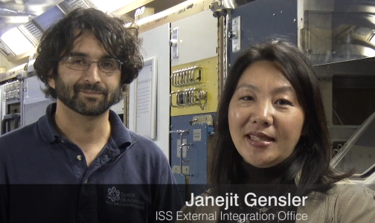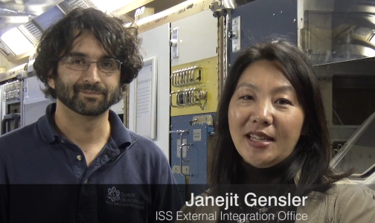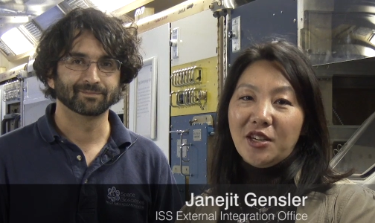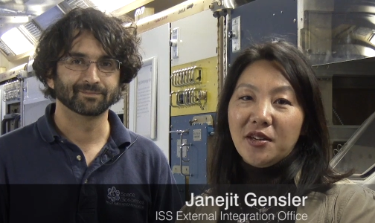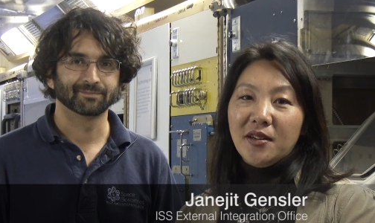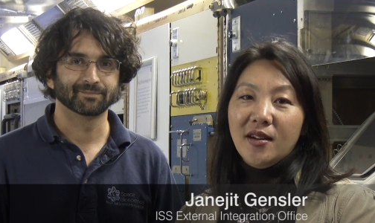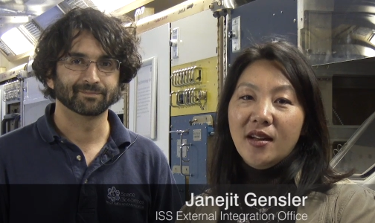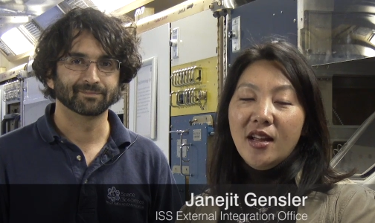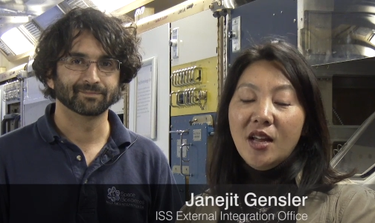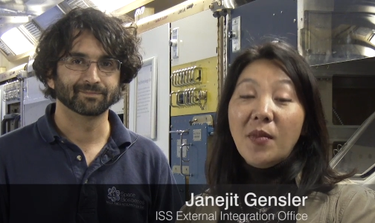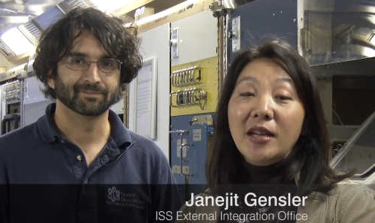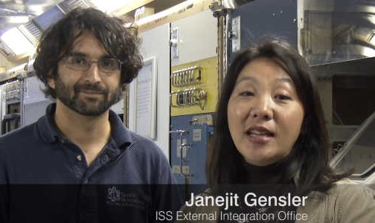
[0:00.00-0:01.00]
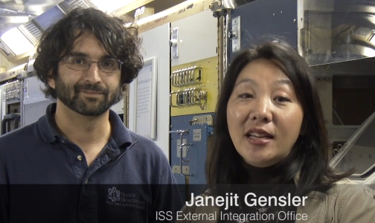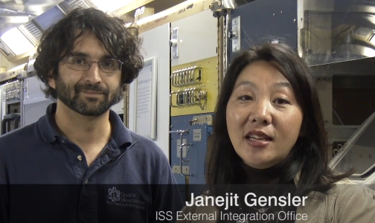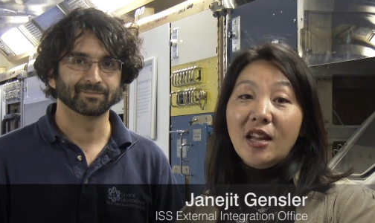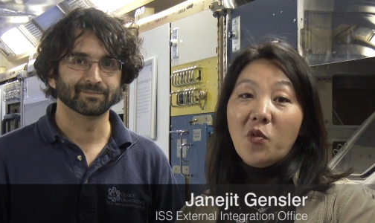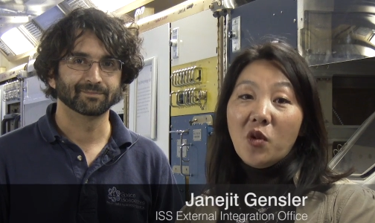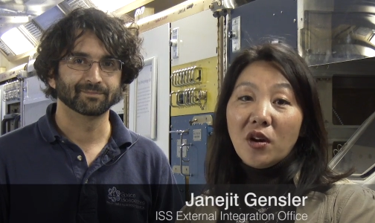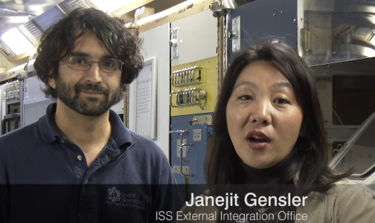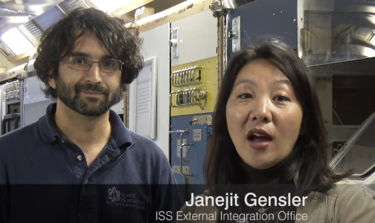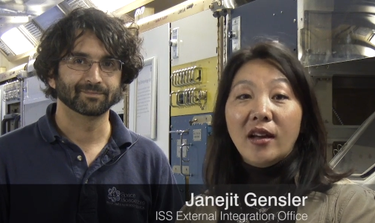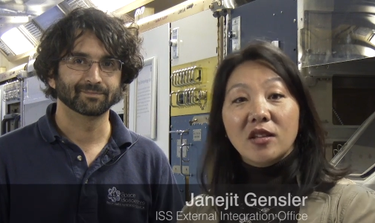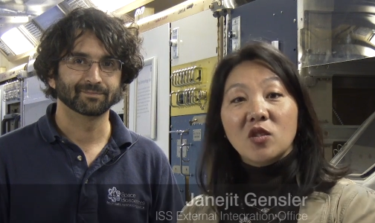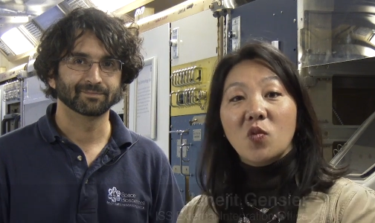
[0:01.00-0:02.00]
Speaker 1: Center. In my day-to-day work,
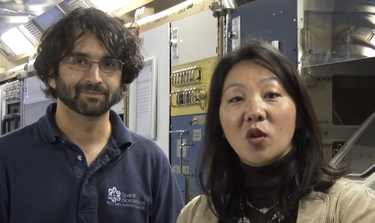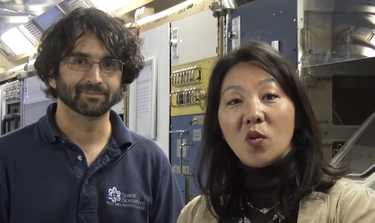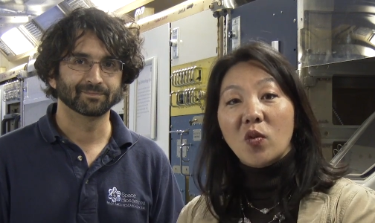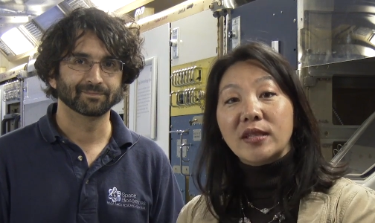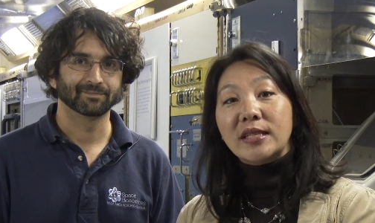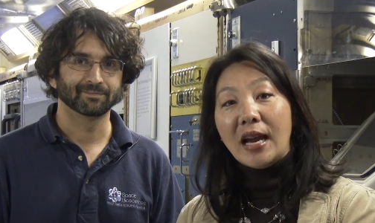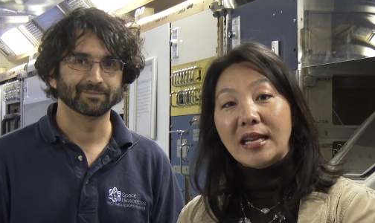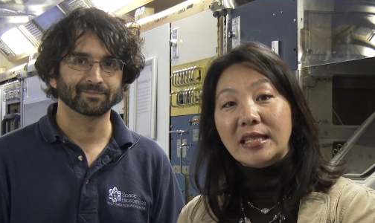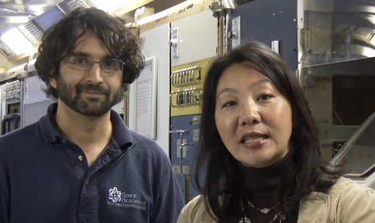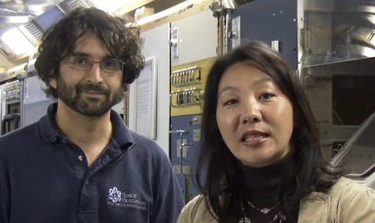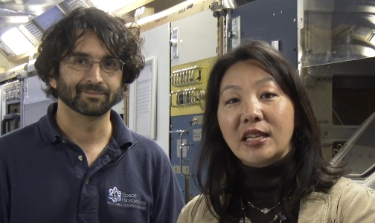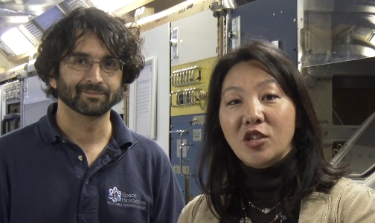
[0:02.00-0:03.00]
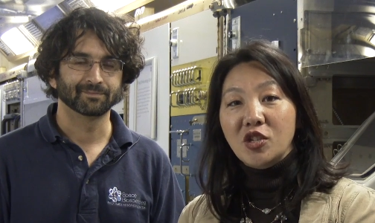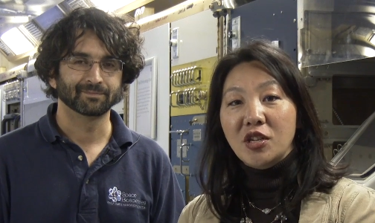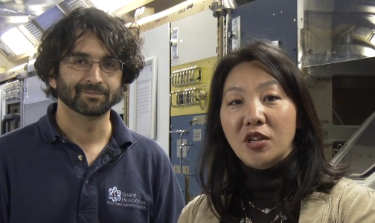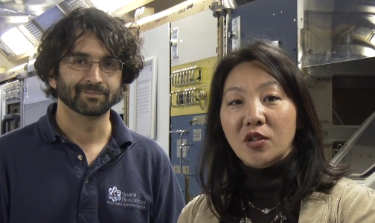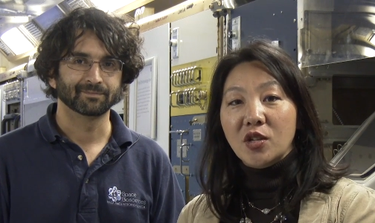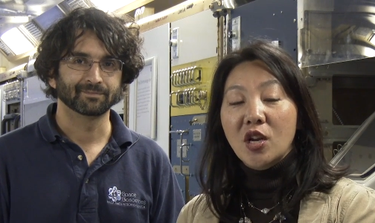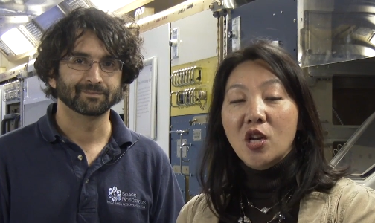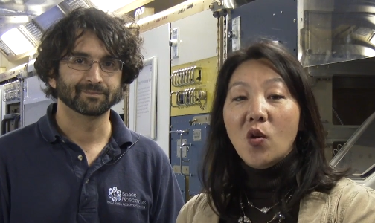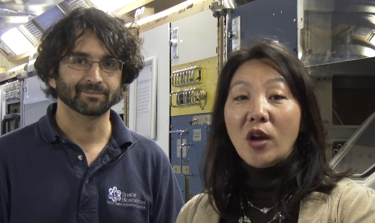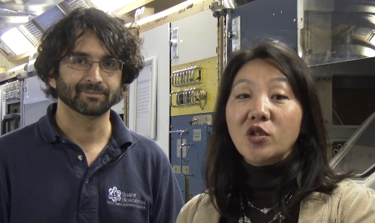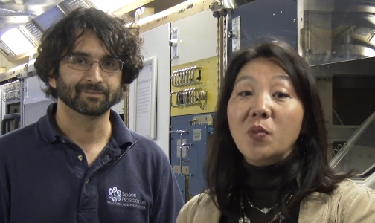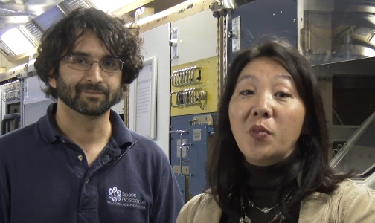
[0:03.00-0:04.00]
I get to work with scientists and engineers
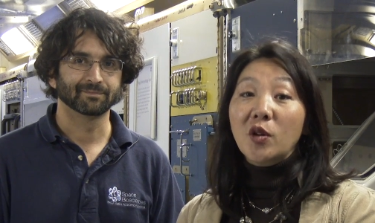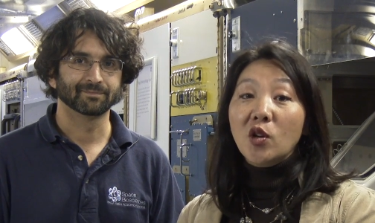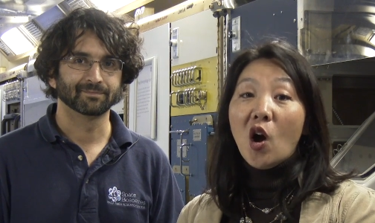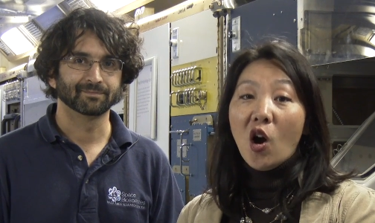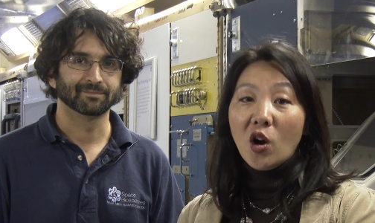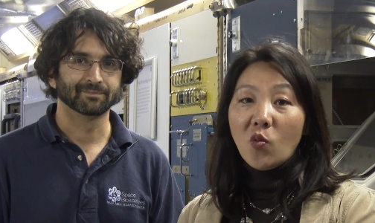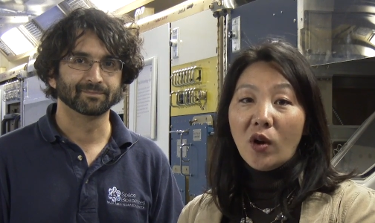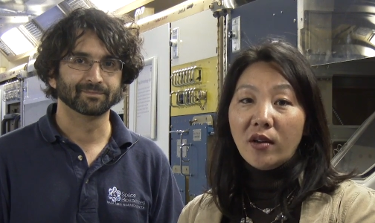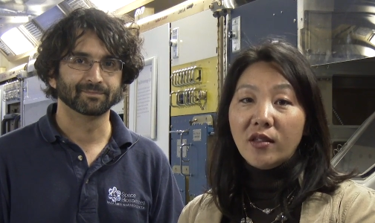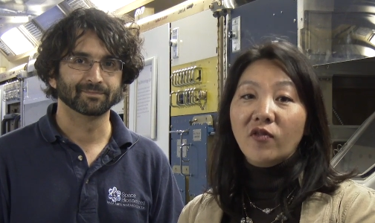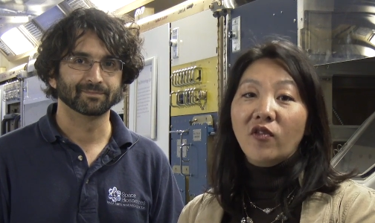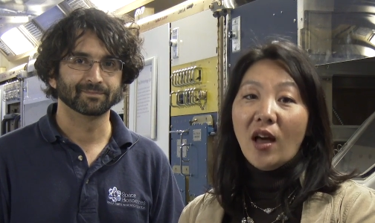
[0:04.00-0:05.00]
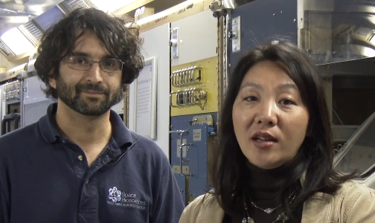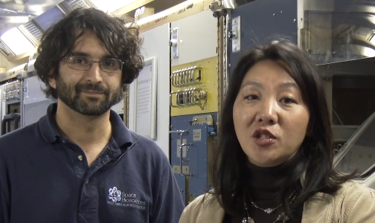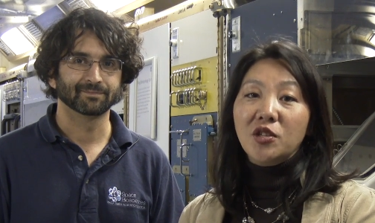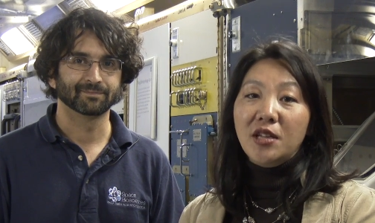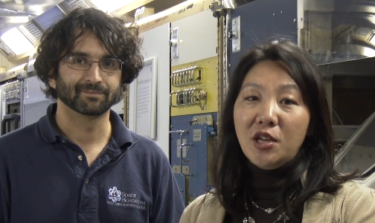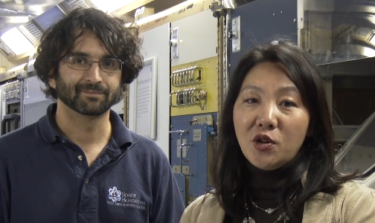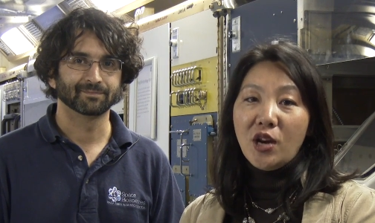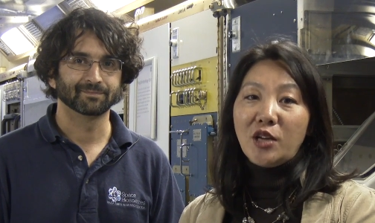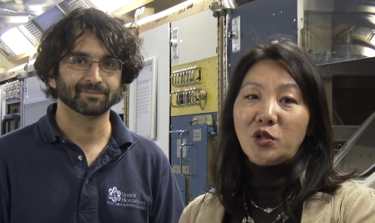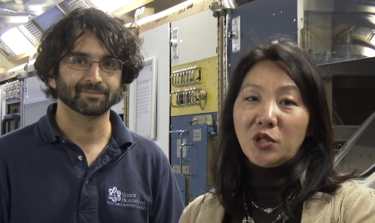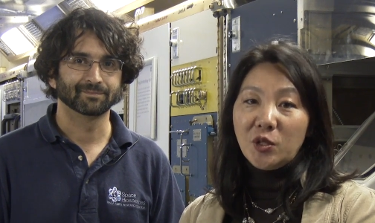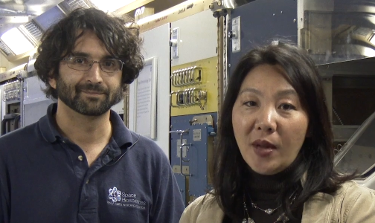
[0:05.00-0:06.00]
who actually build hardware that flies to the
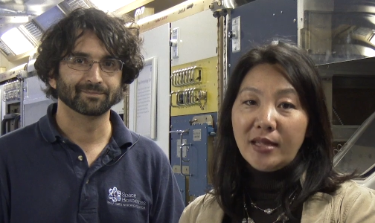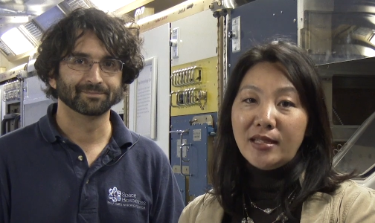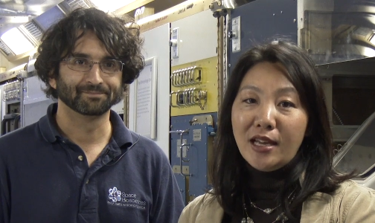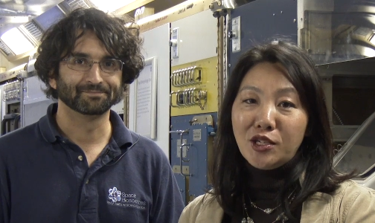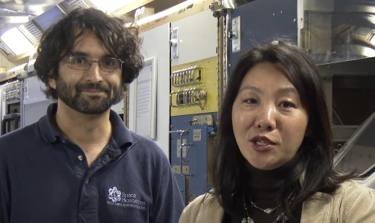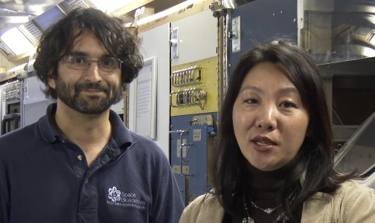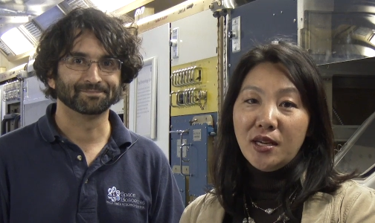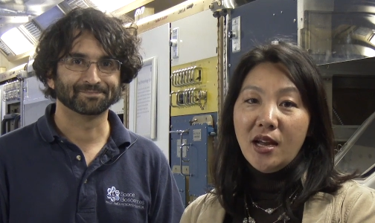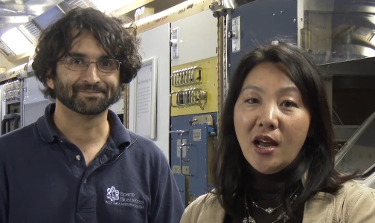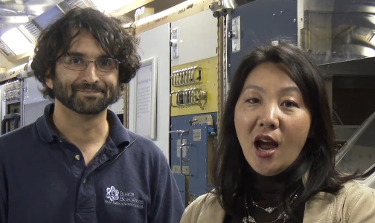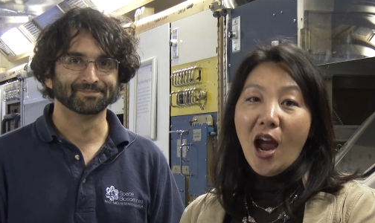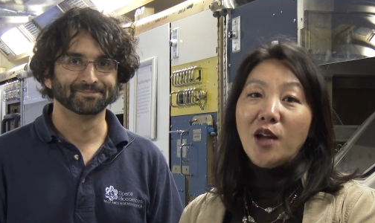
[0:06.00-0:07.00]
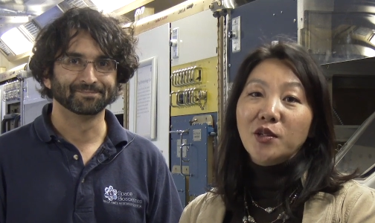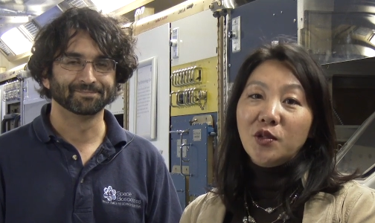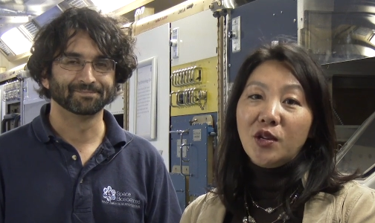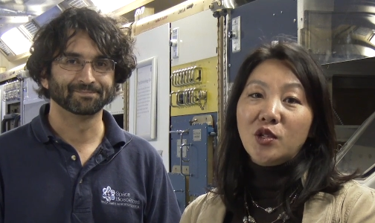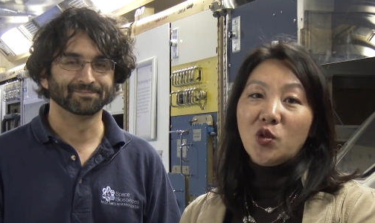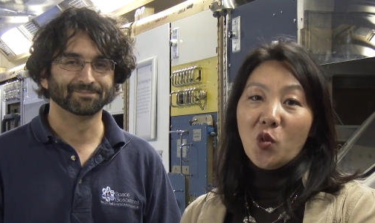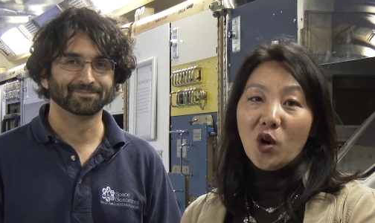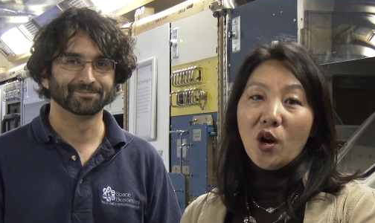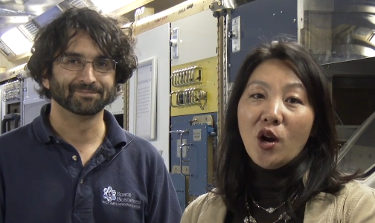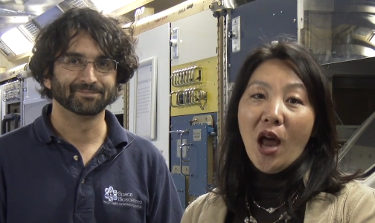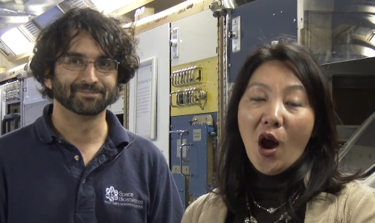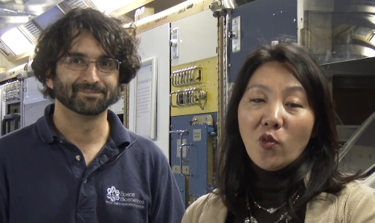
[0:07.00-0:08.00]
International Space Station. I also get to work
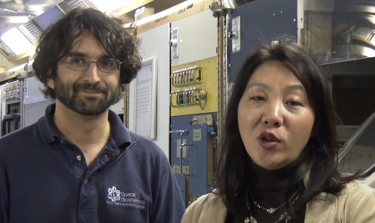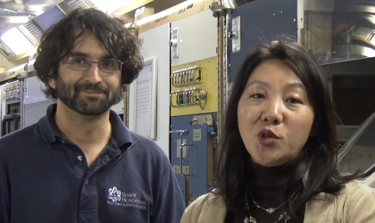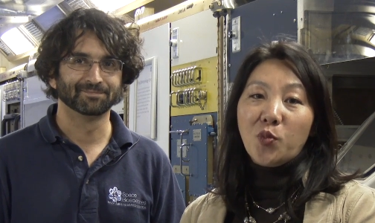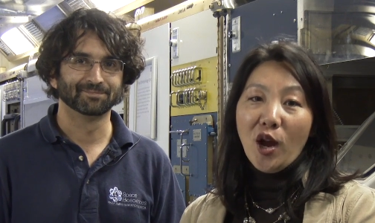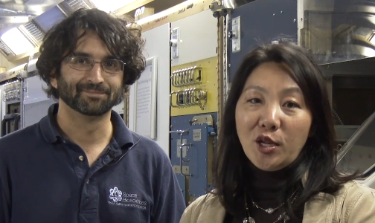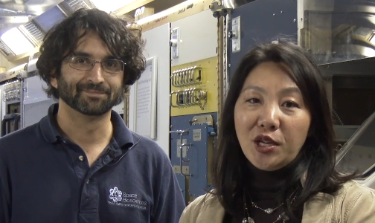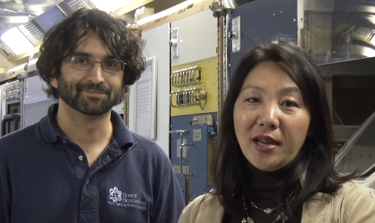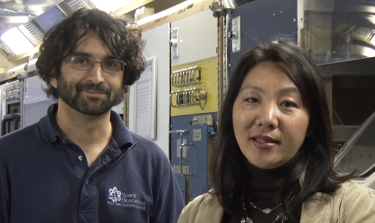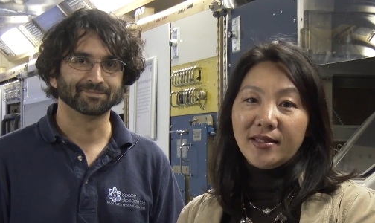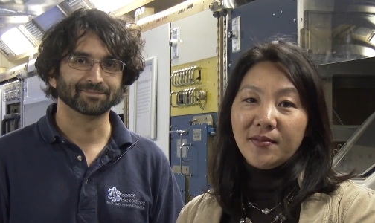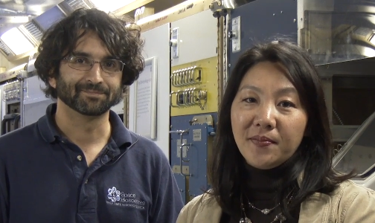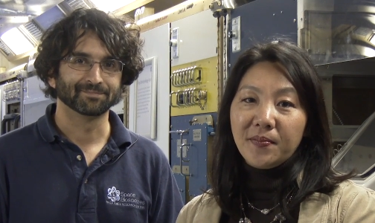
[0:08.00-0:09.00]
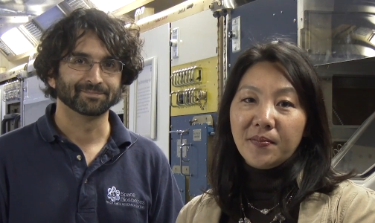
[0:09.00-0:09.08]
on outreach projects.